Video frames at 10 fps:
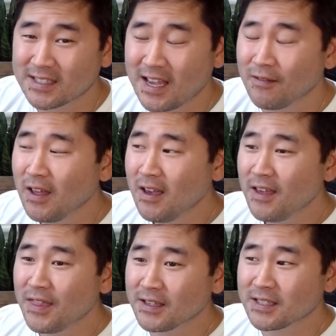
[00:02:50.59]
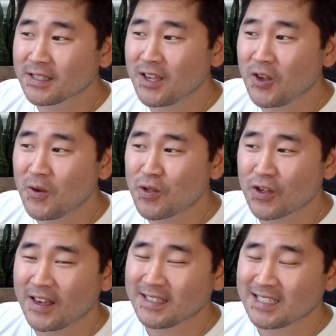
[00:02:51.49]
Now, this is a huge
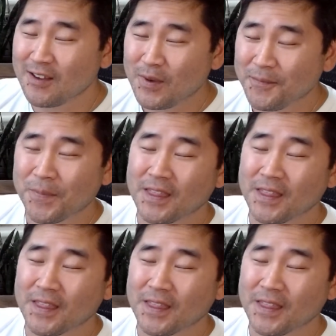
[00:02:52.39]
Kazemi.